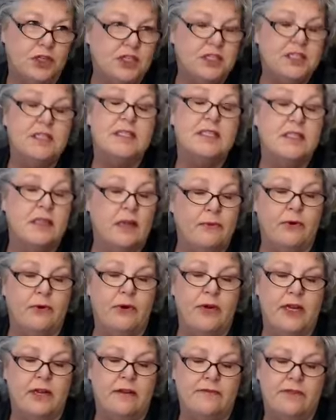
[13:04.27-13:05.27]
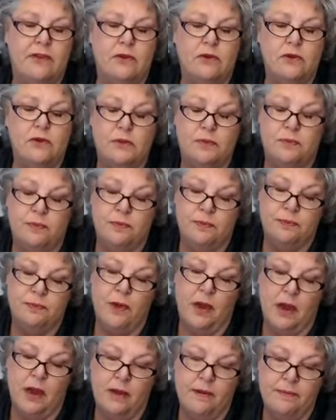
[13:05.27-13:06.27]
Just a summary of those
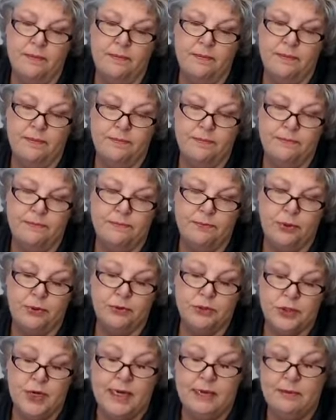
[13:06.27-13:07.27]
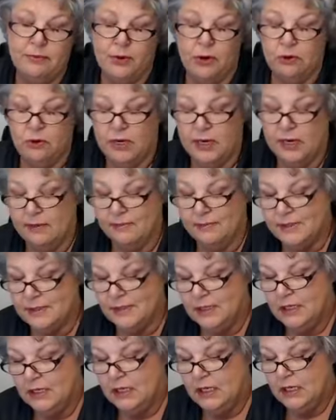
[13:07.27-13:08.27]
training programs.
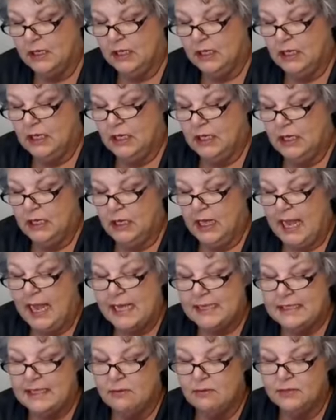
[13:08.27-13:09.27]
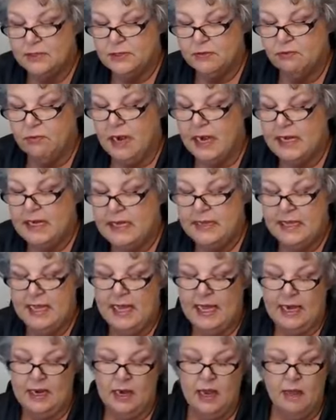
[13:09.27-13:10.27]
As I was writing
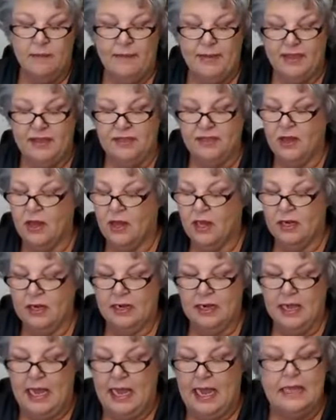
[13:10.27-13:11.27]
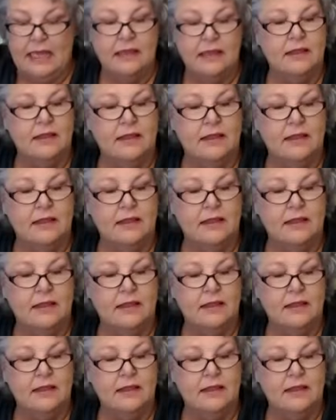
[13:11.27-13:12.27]
that up, I thought,
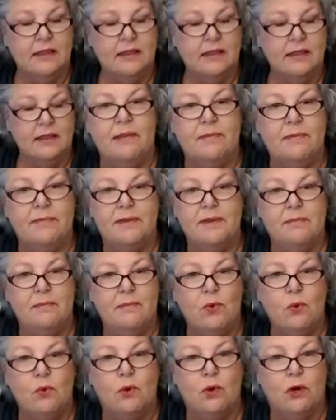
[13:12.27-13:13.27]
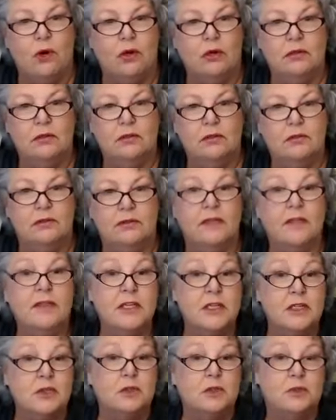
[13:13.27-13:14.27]
there's got to be something more.
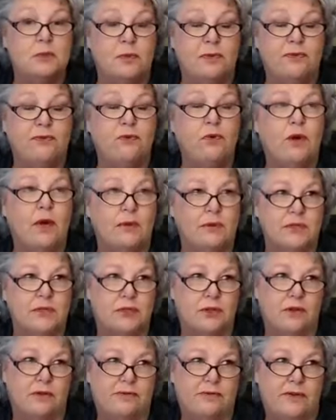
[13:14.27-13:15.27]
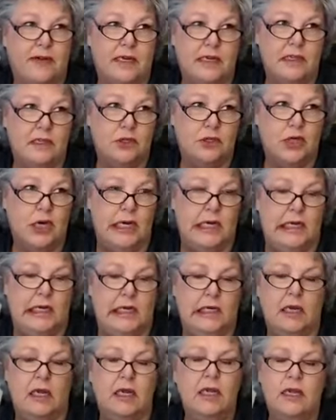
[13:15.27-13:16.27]
And this was before I was certified in the training,
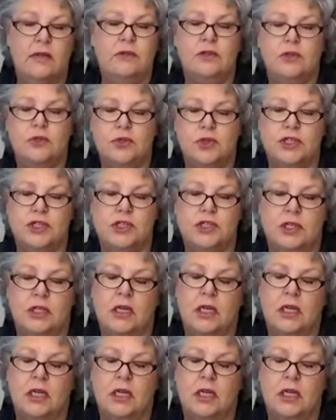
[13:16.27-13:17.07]
in the nutrition.